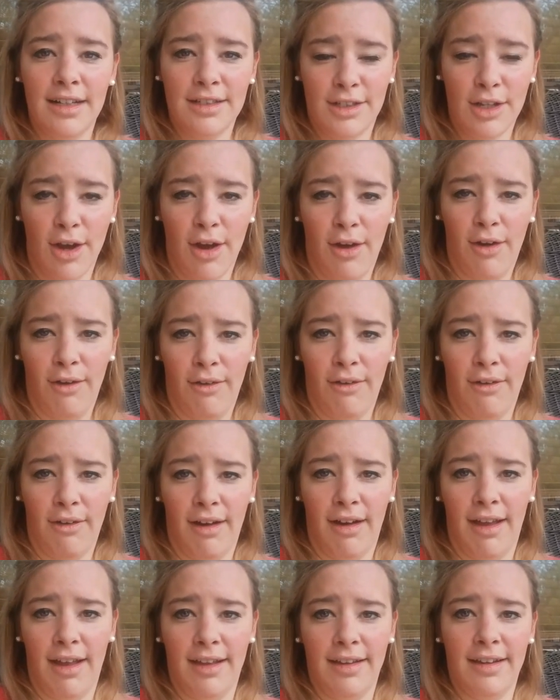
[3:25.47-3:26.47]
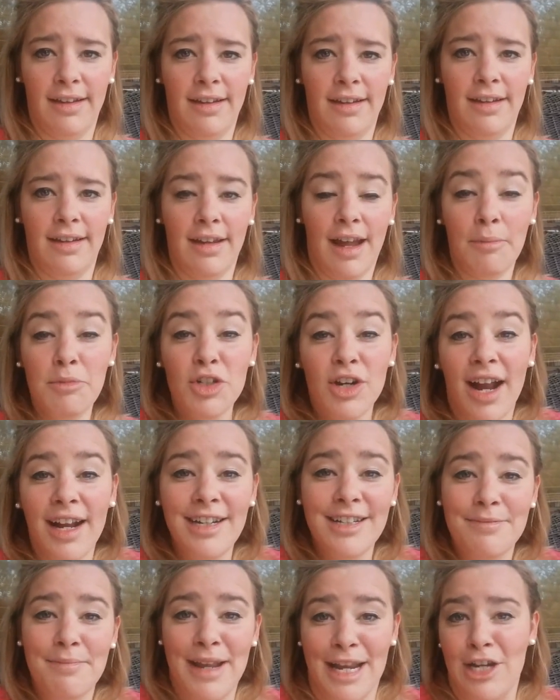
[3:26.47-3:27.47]
So I'm
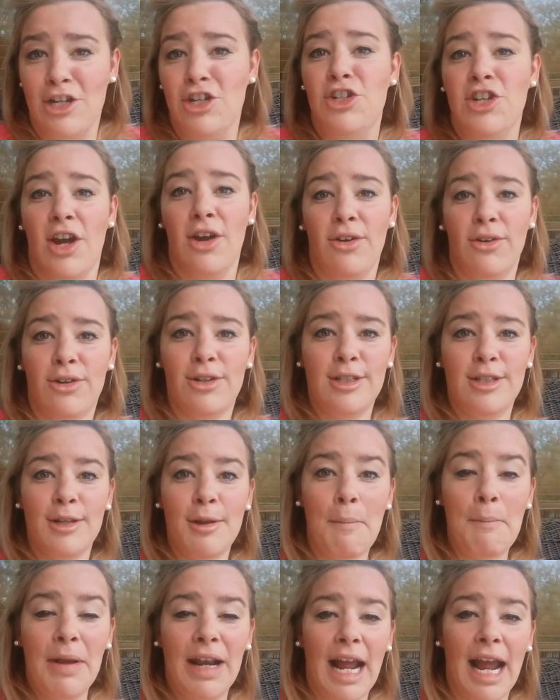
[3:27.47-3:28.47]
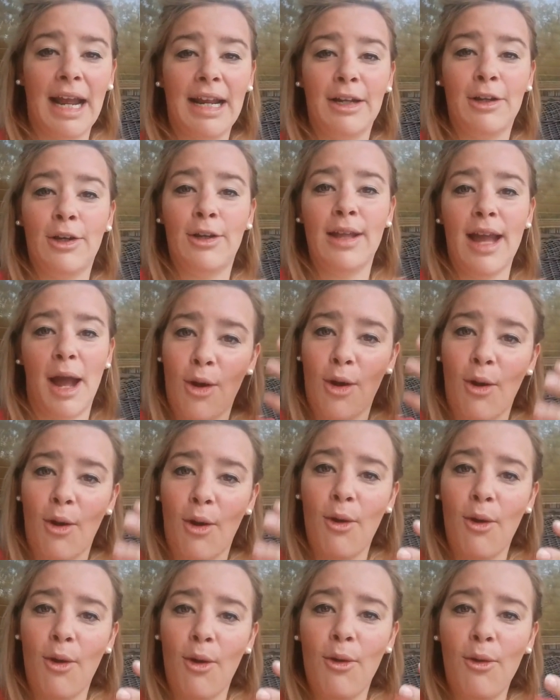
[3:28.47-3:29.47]
trying to make jokes, but I
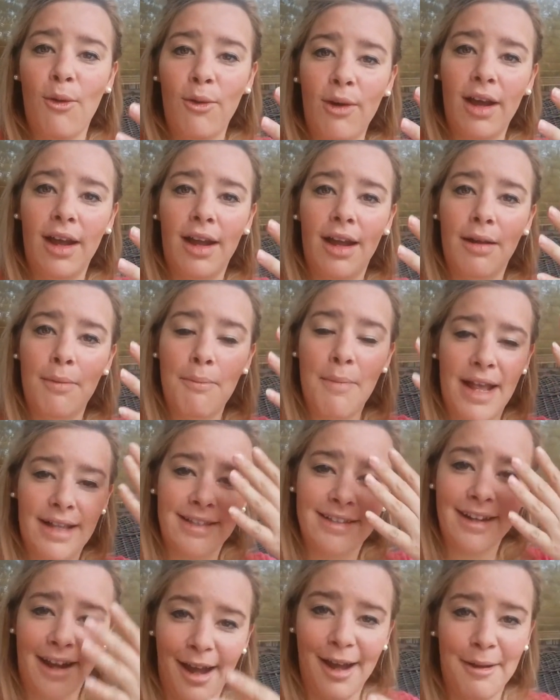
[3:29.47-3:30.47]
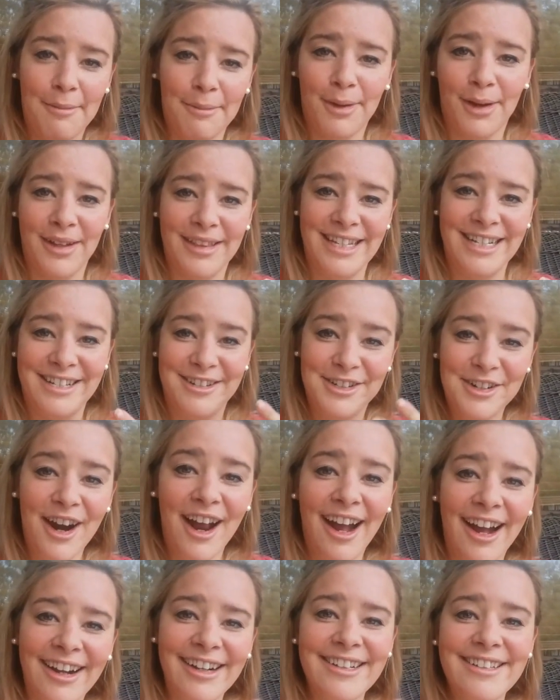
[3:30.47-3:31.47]
was so messed up on these
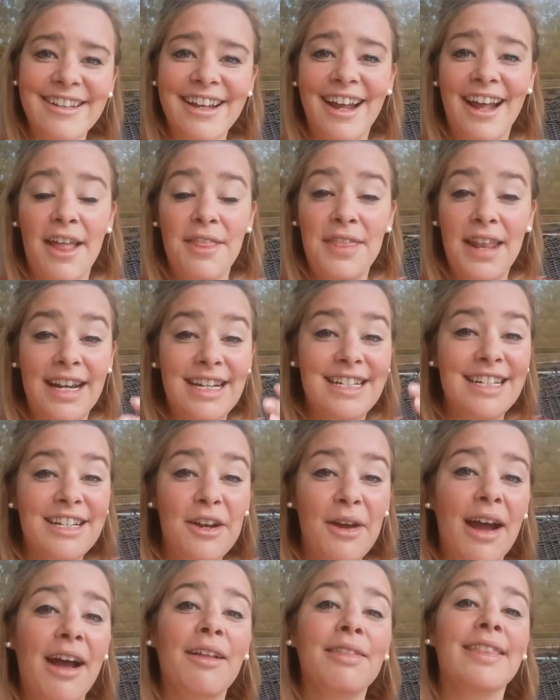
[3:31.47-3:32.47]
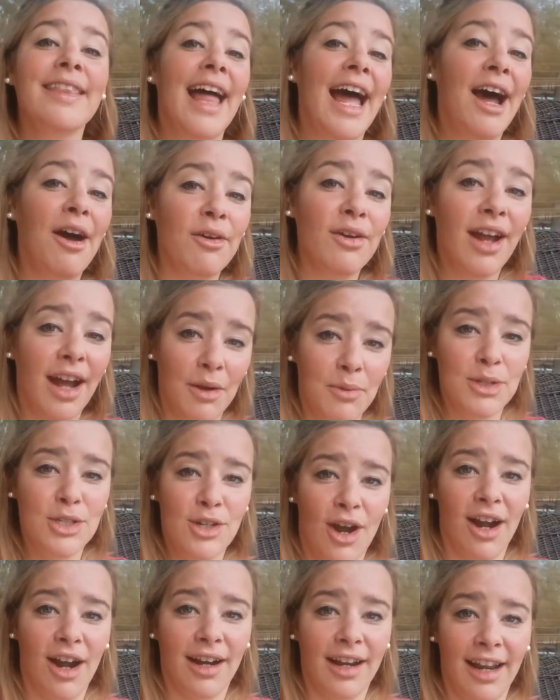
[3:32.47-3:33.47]
drugs that I didn't know how loud I was
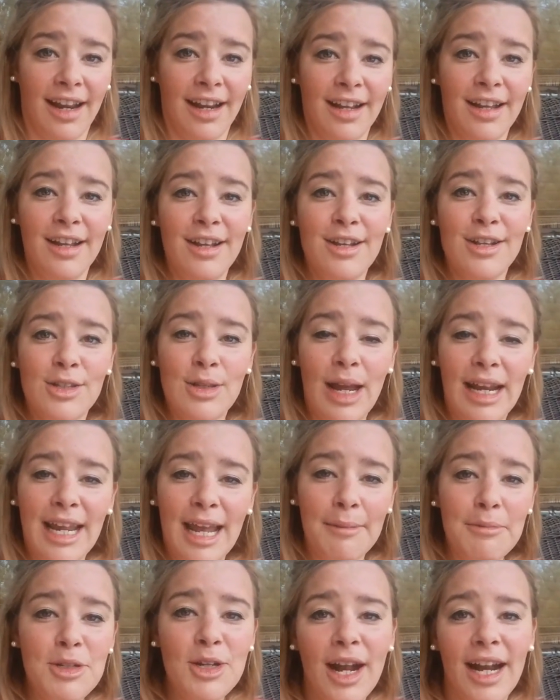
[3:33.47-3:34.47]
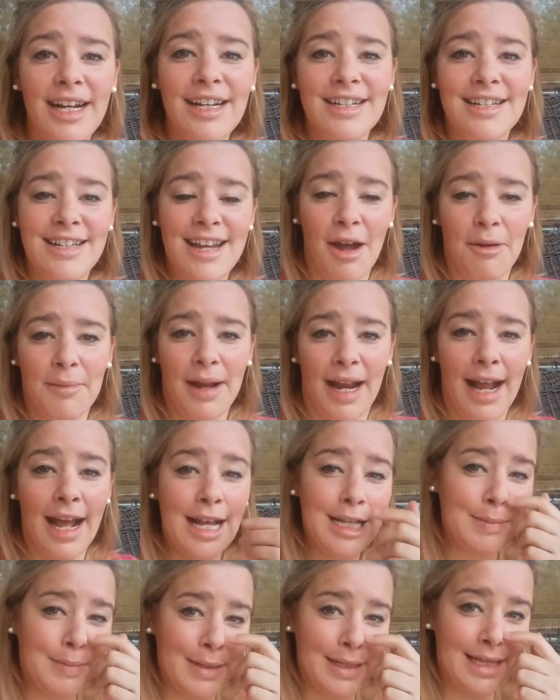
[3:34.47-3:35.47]
talking. So I kept trying to just tell my
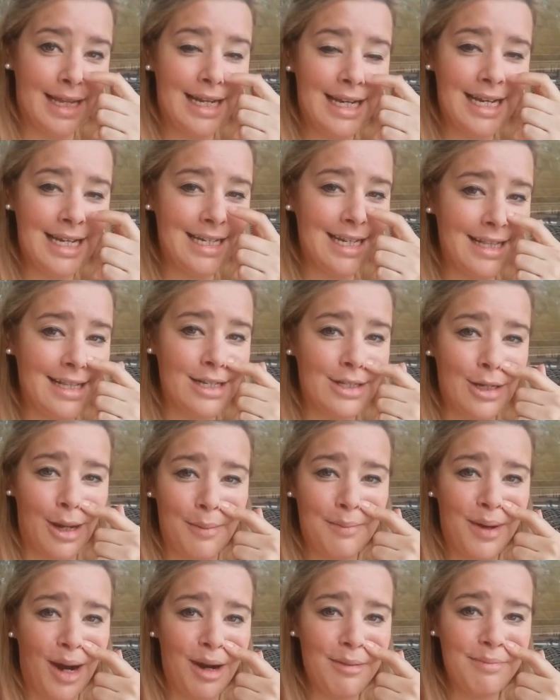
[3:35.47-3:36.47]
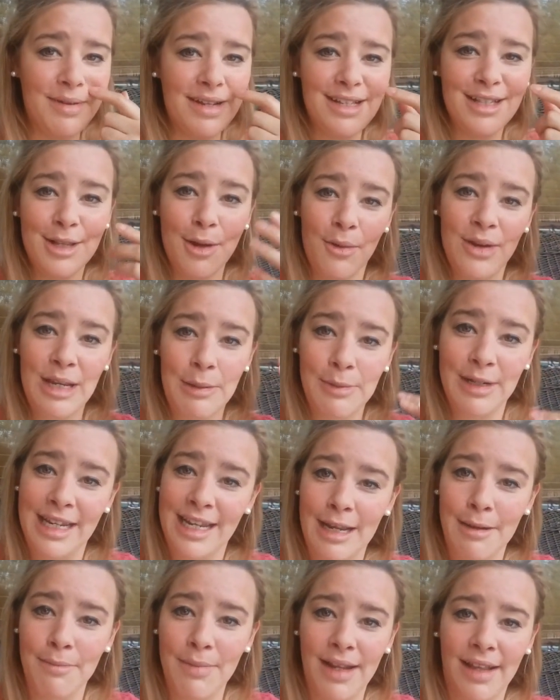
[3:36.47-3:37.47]
husband that he did this on purpose so he would
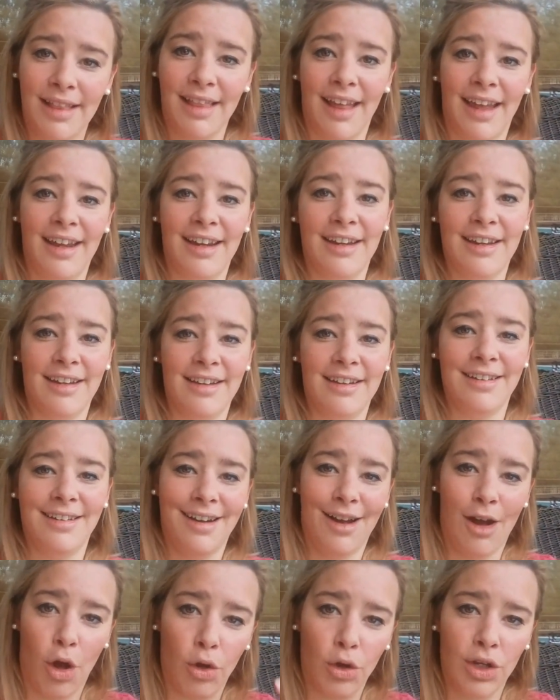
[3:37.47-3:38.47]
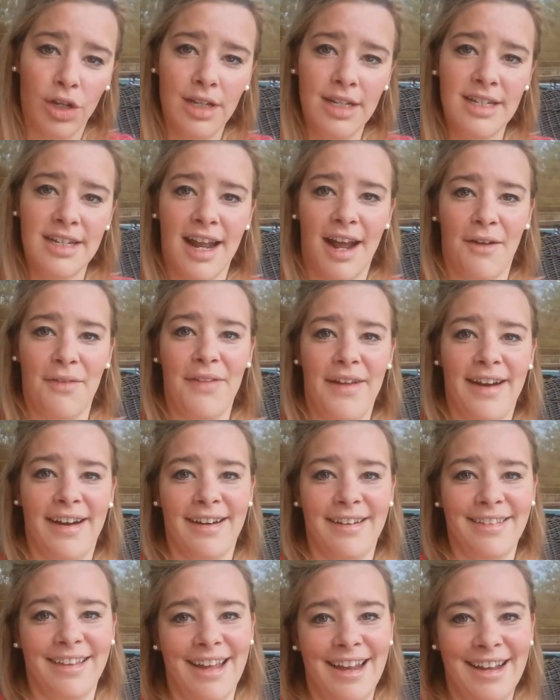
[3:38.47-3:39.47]
keep me, like, all good down
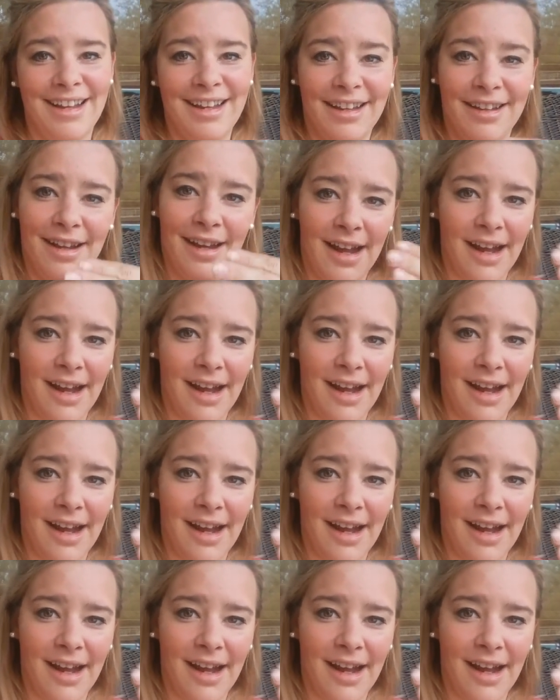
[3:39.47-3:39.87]
there. Like,